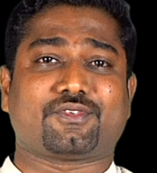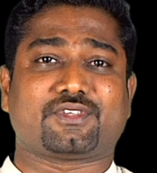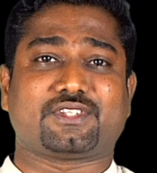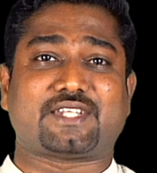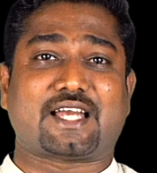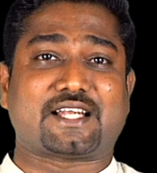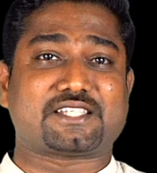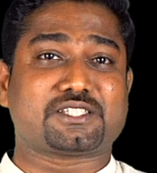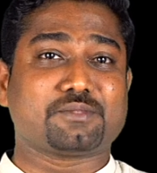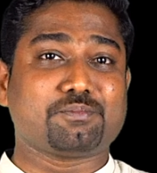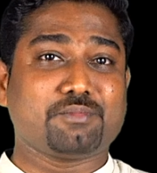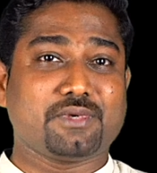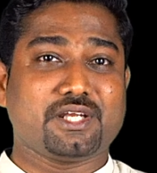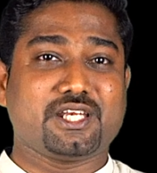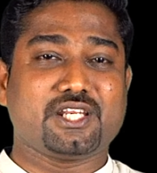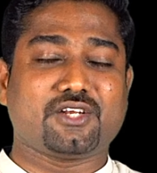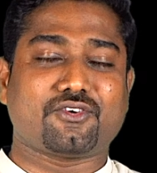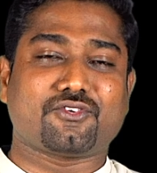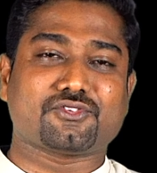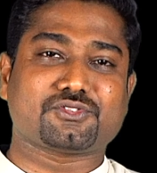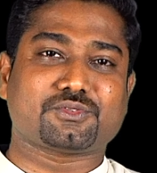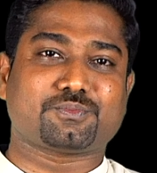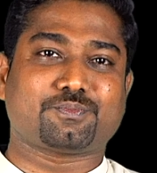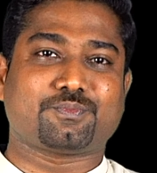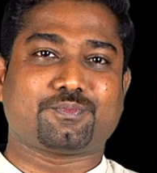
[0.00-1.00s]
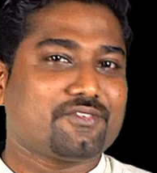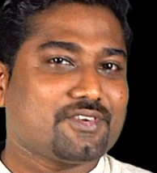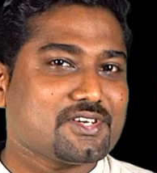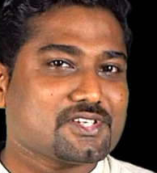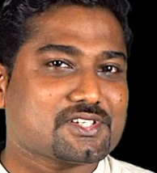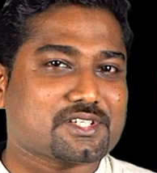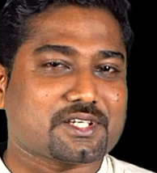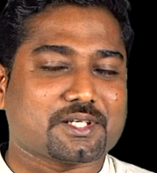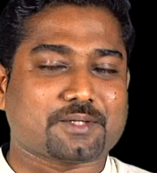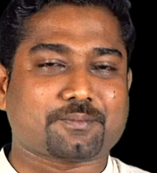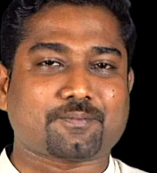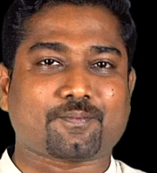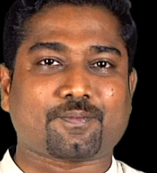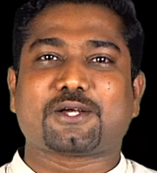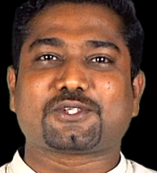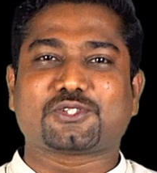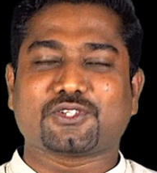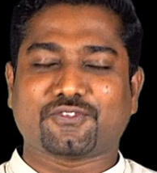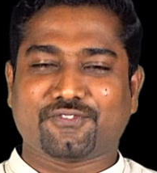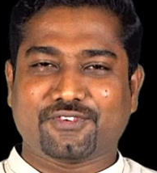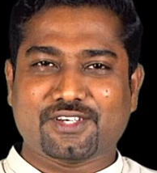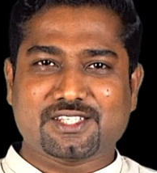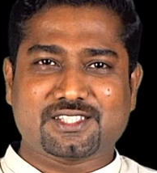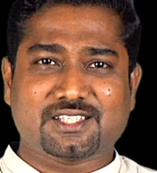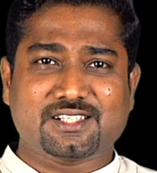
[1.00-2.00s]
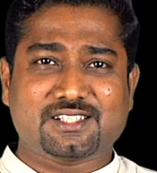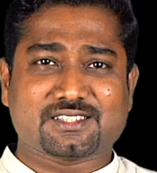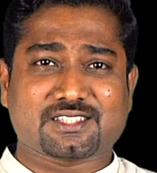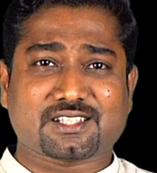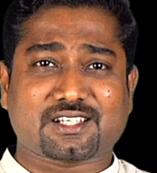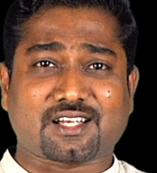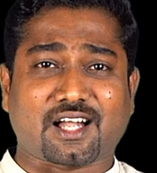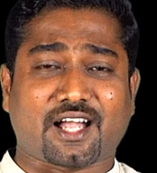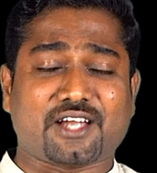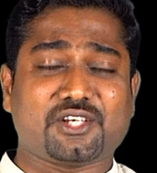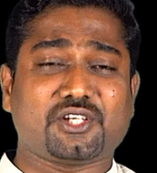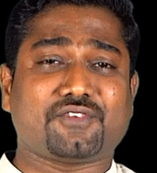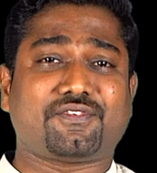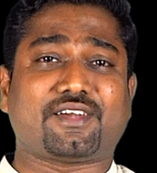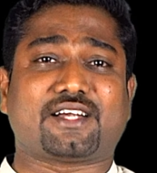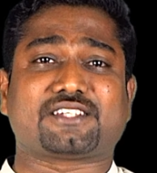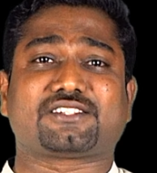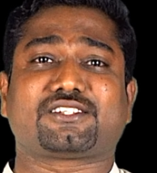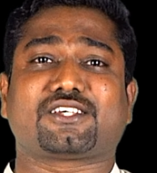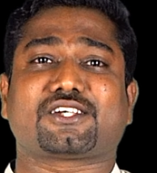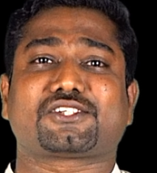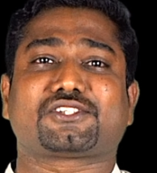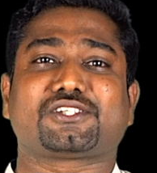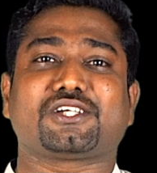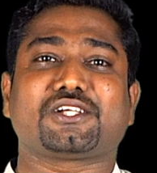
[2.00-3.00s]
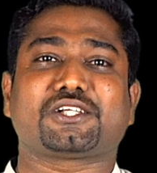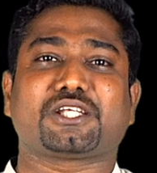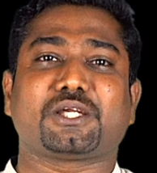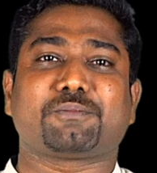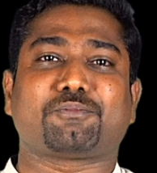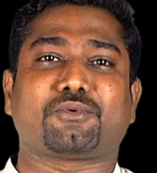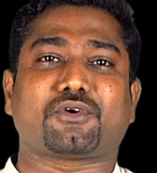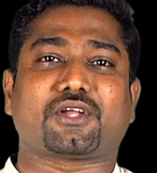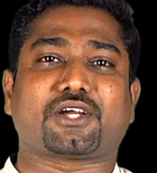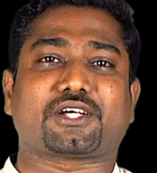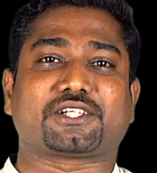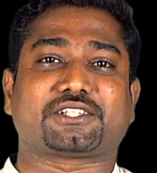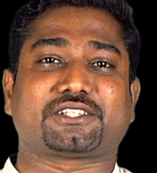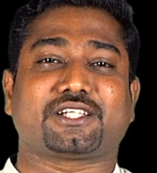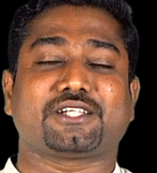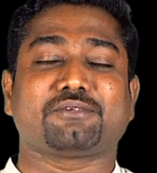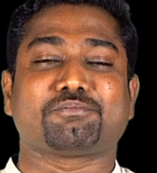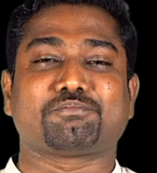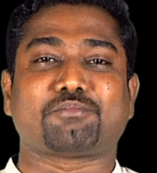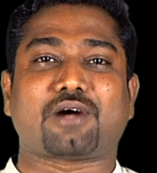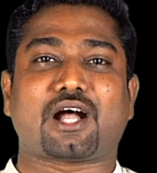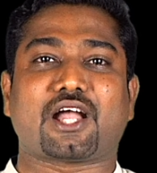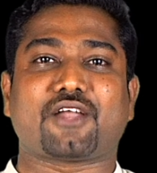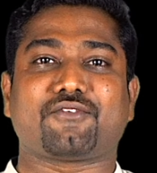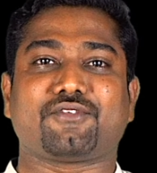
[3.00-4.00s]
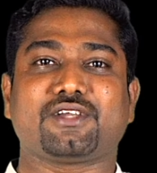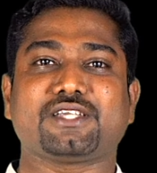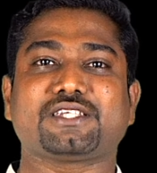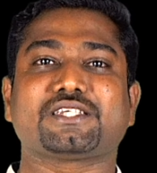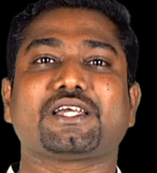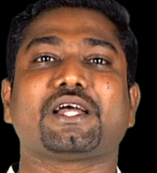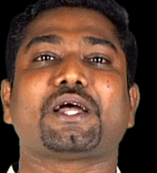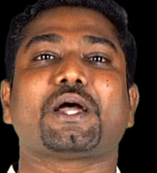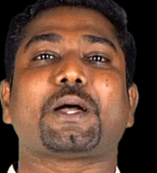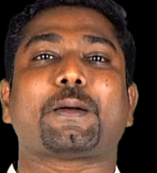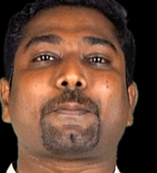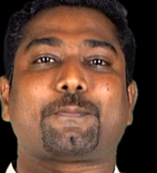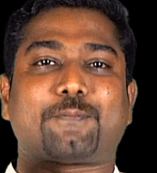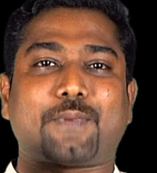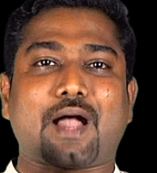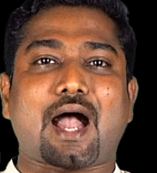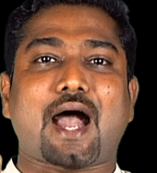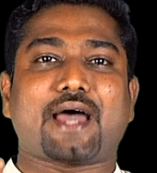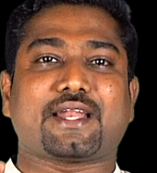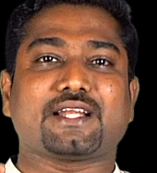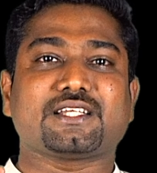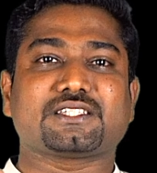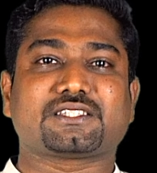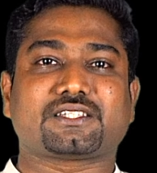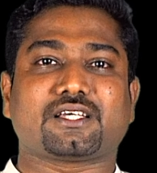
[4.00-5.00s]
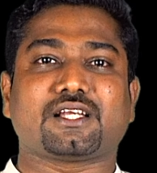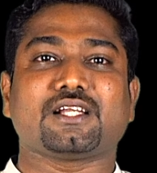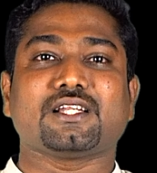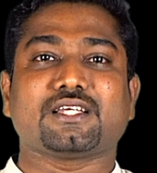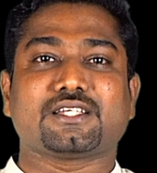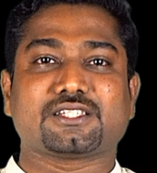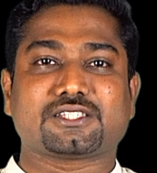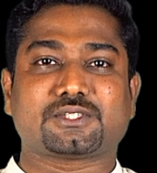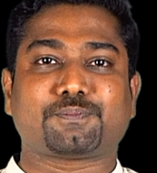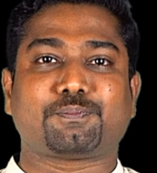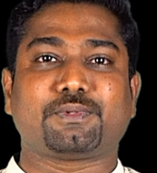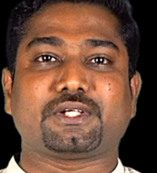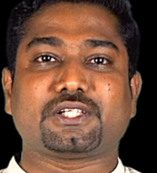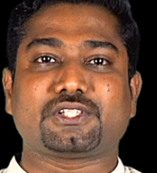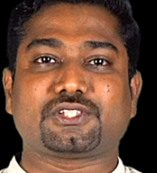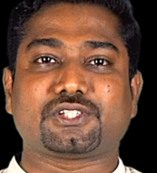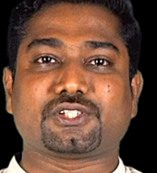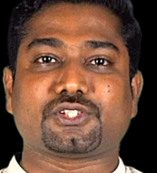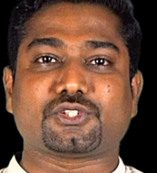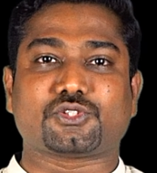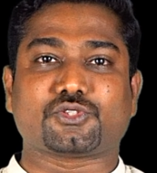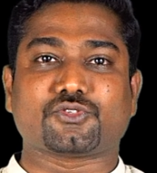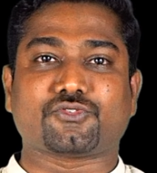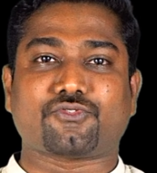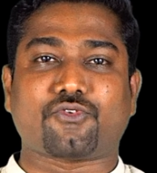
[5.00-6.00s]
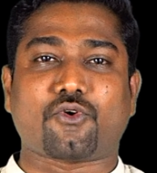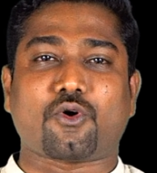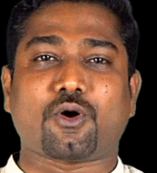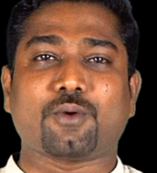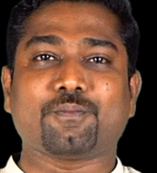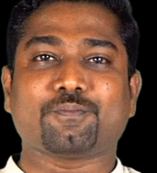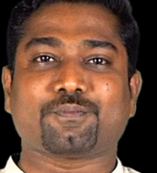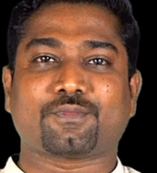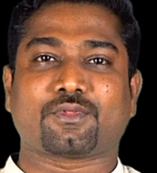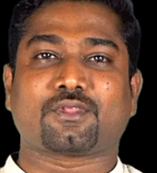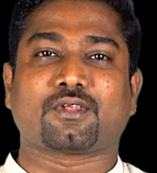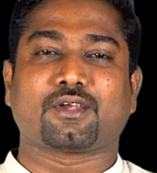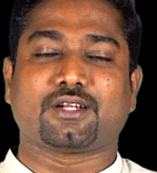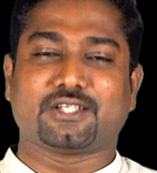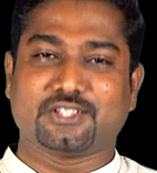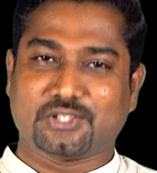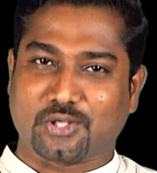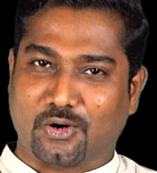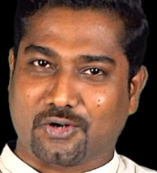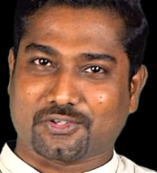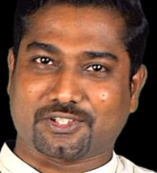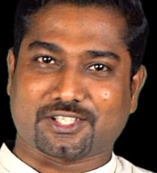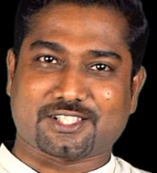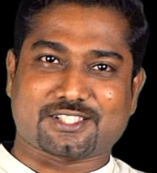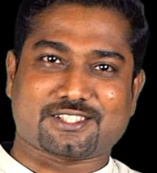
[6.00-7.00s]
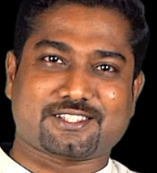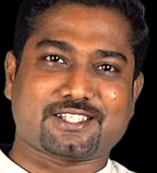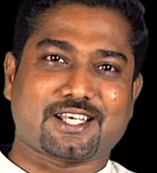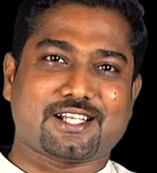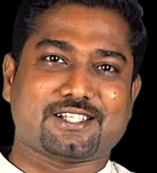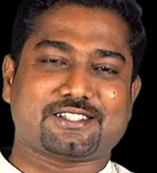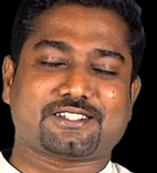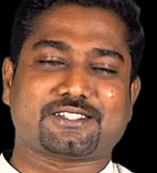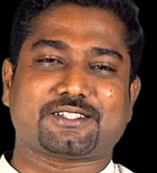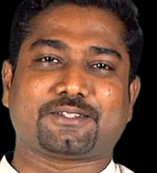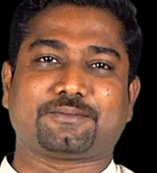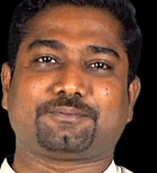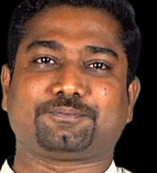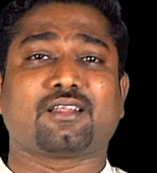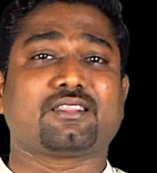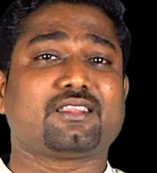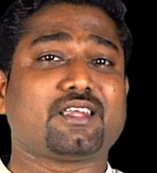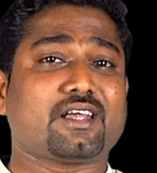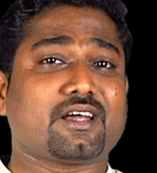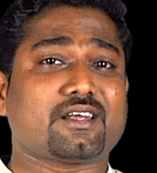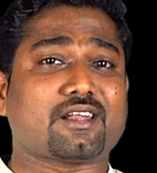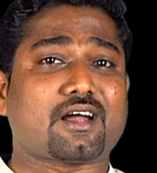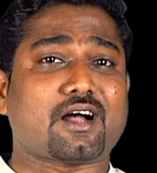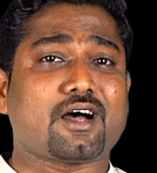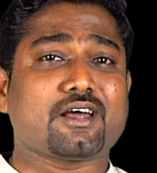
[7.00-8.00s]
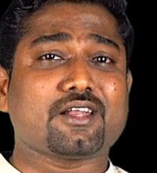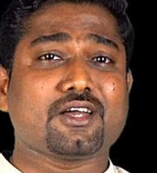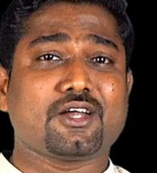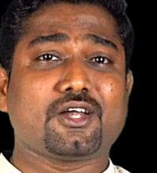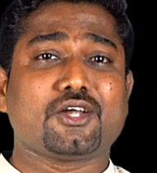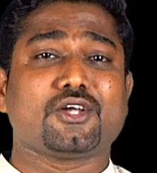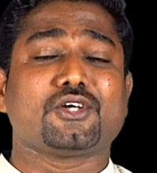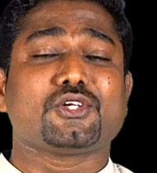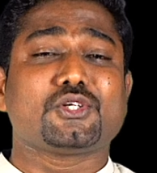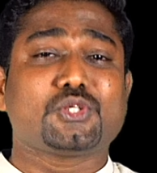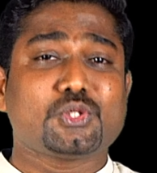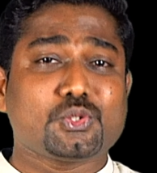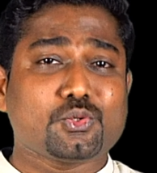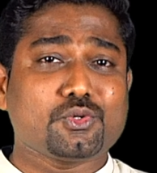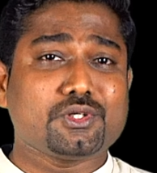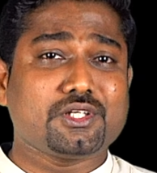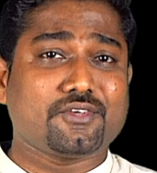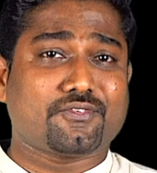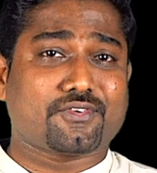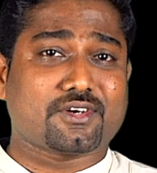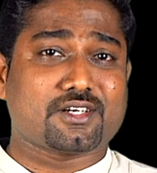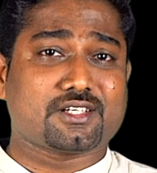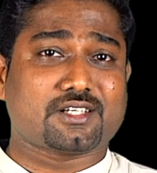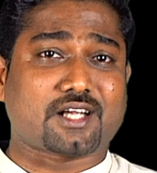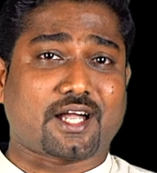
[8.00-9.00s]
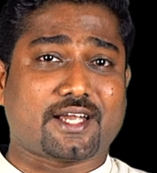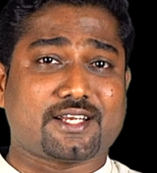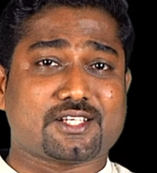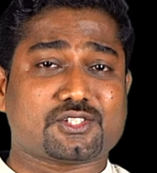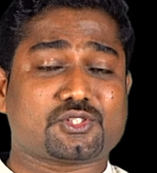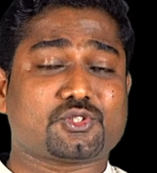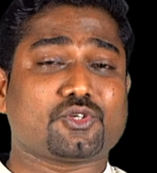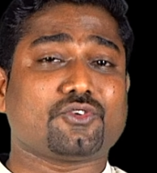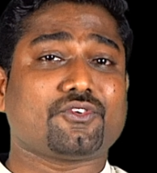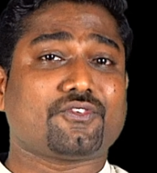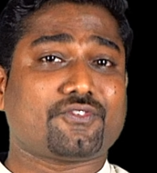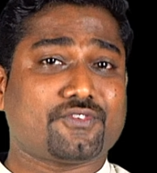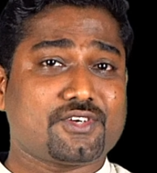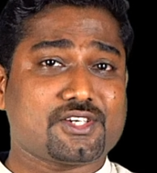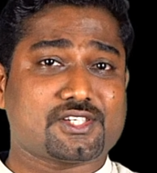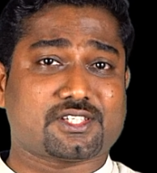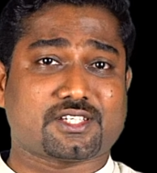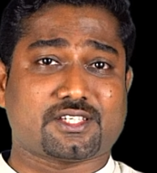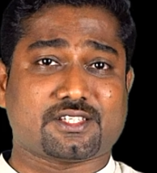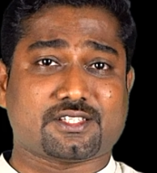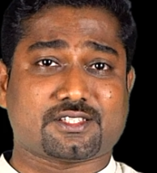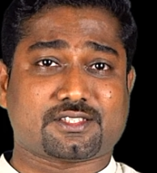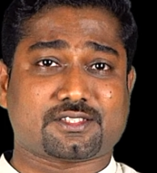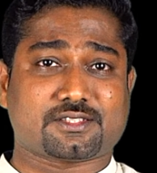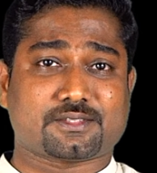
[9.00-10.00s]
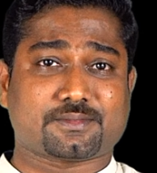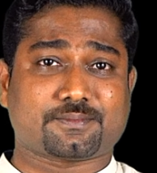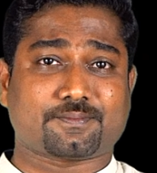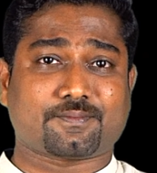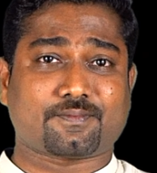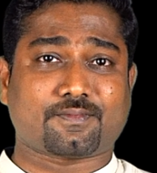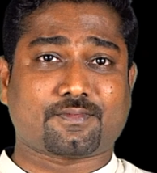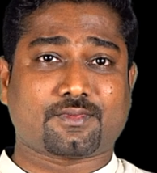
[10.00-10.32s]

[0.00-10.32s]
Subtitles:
That's the meaning of fission. So fission is a kind of asexual reproduction by which parent cell split into form daughter cells. There are 2 different kinds of fissions.